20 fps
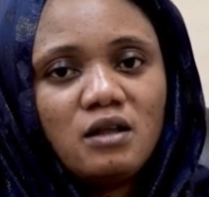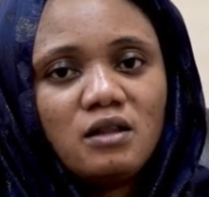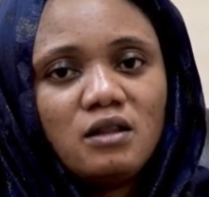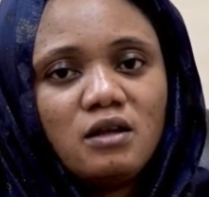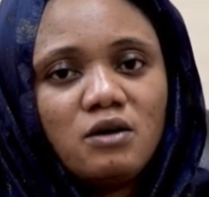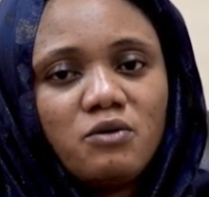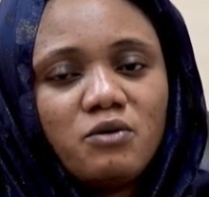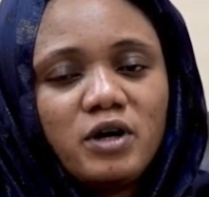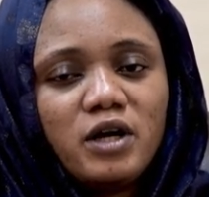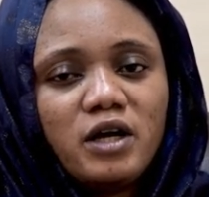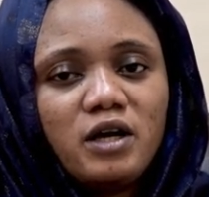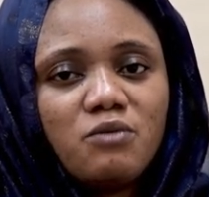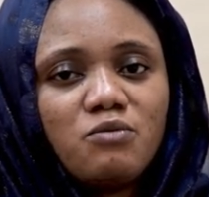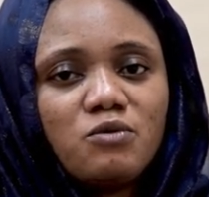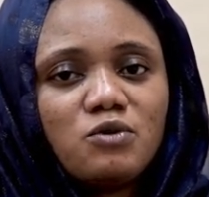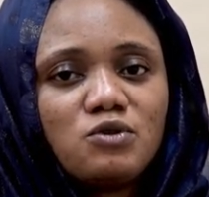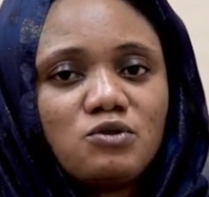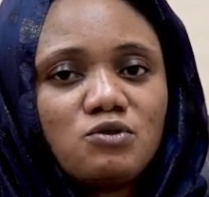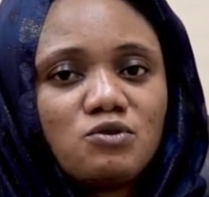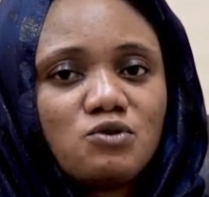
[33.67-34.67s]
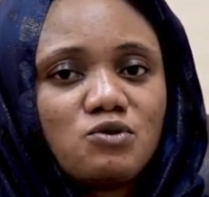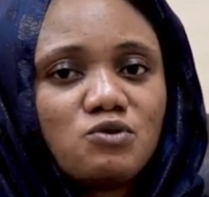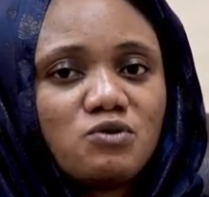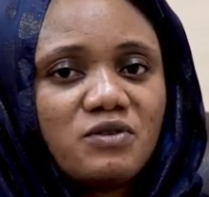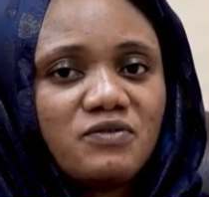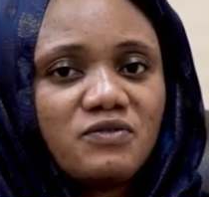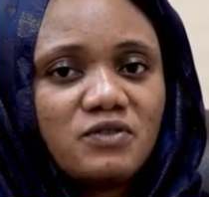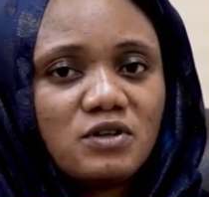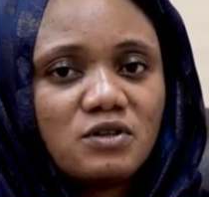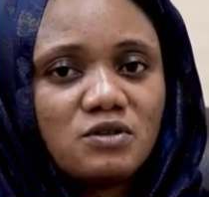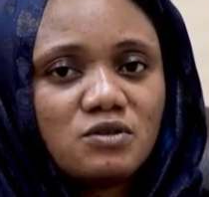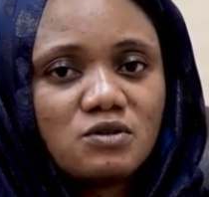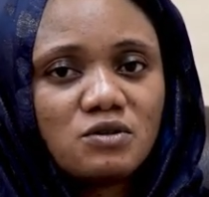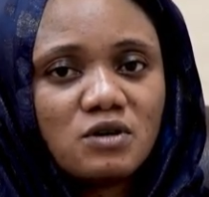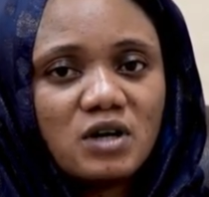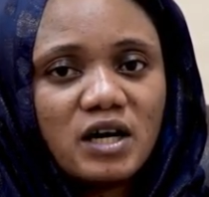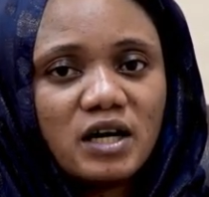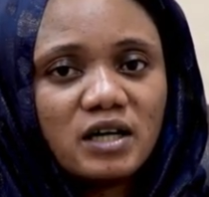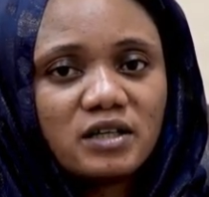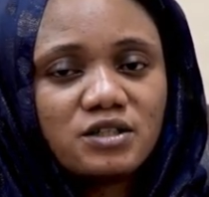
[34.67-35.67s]
They were able to swift
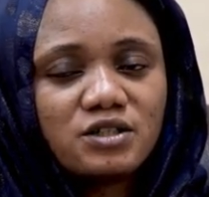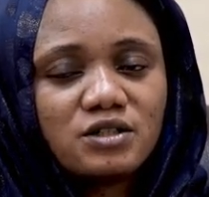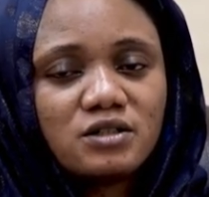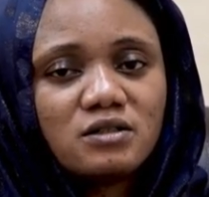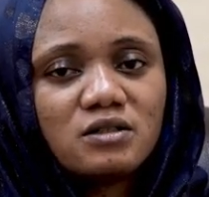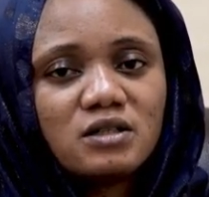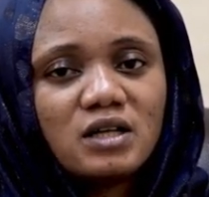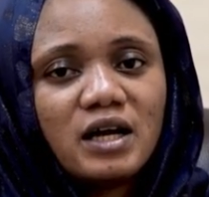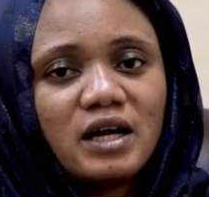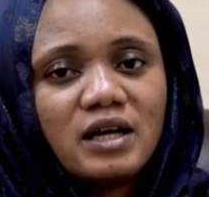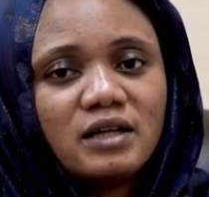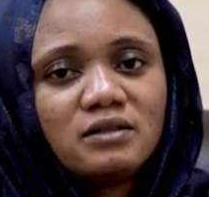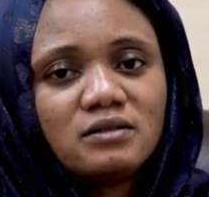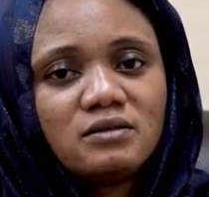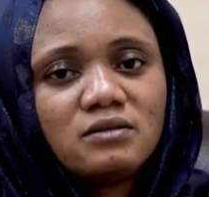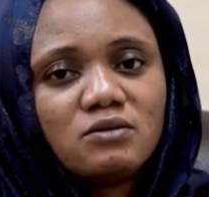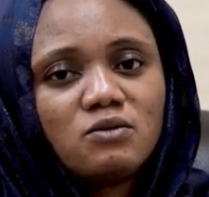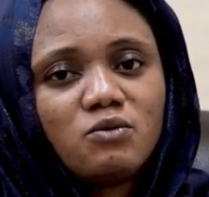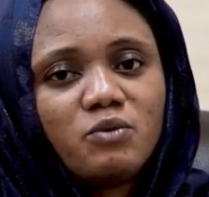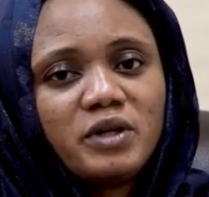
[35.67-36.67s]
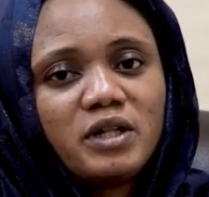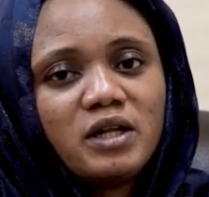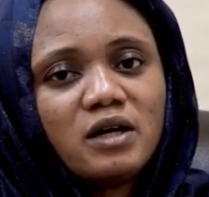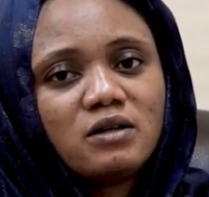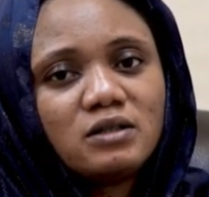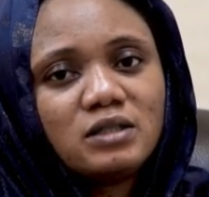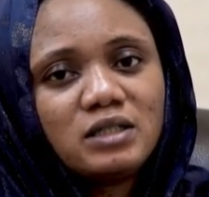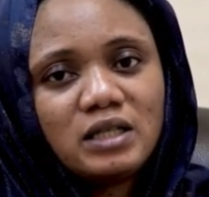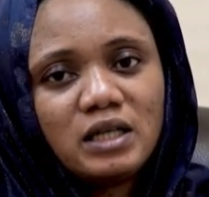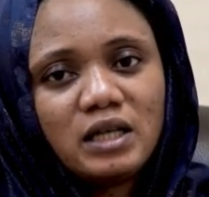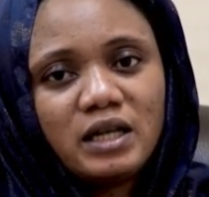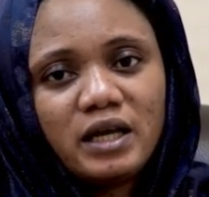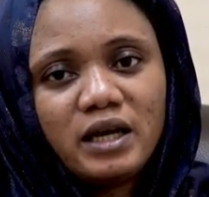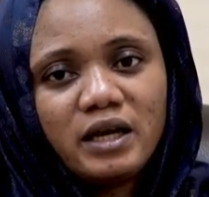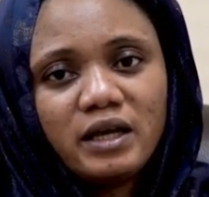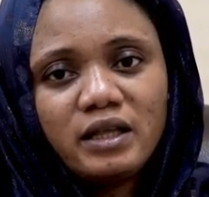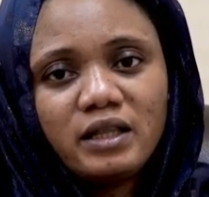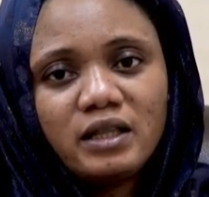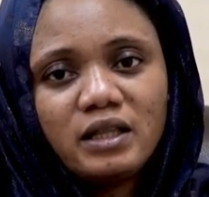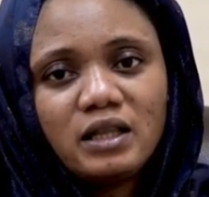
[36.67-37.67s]
into action, and without
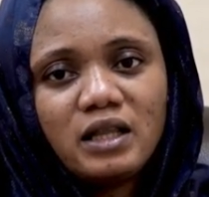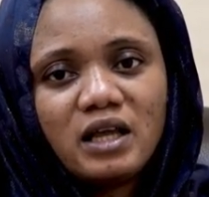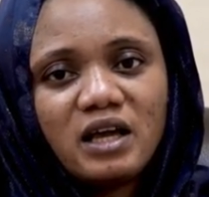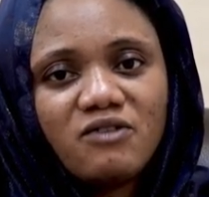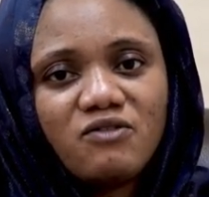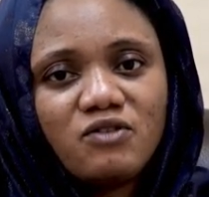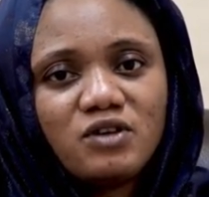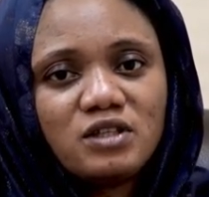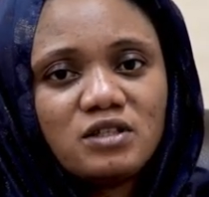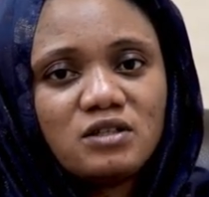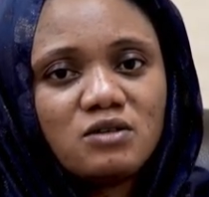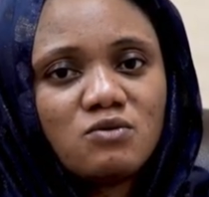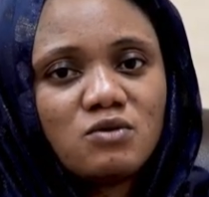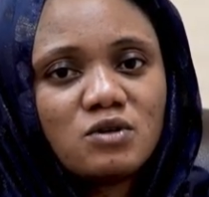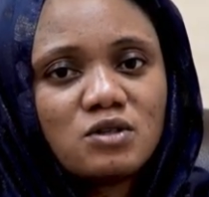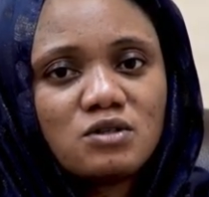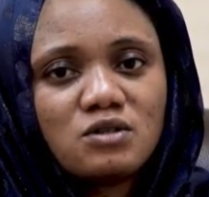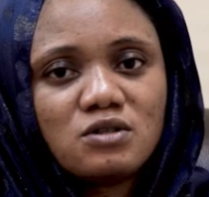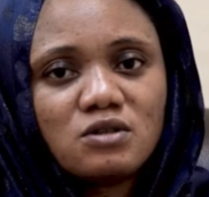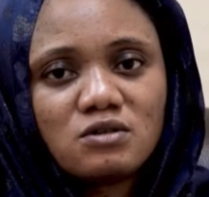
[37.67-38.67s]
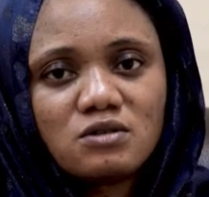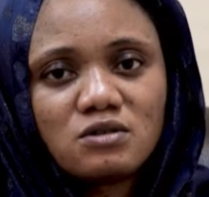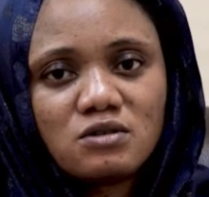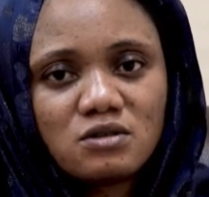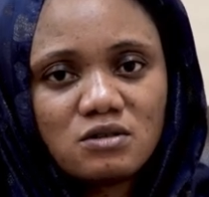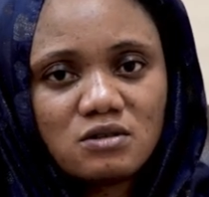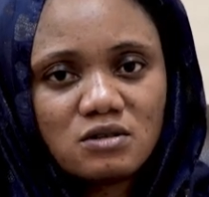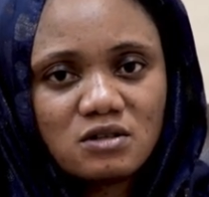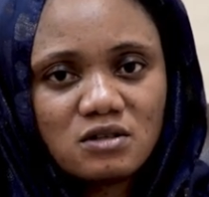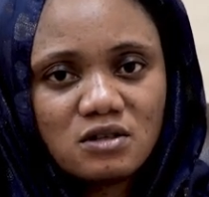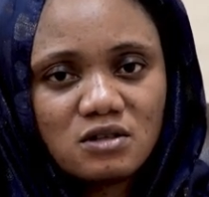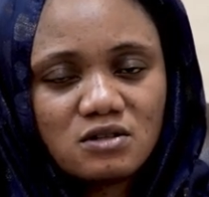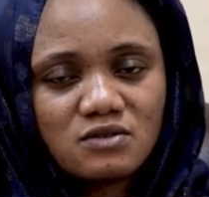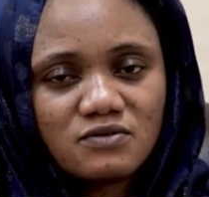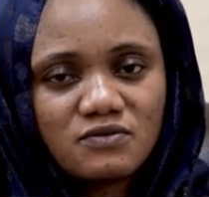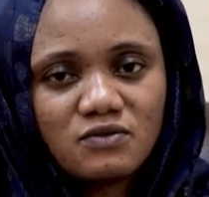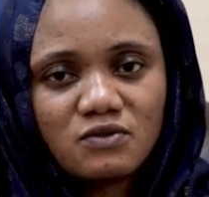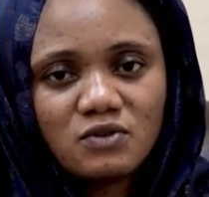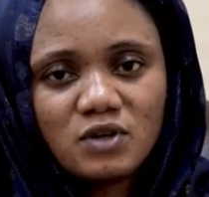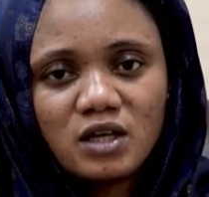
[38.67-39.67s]
delay, everything was done
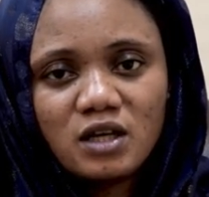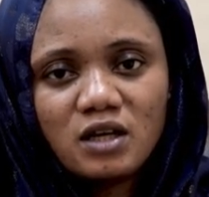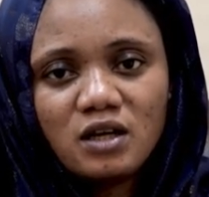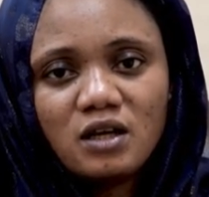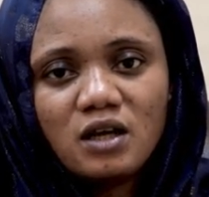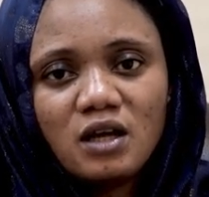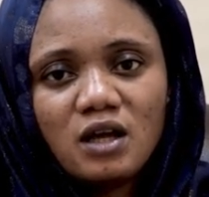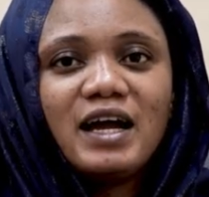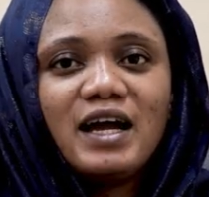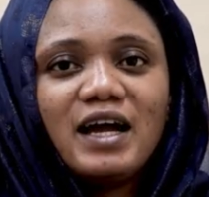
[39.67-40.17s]
successfully.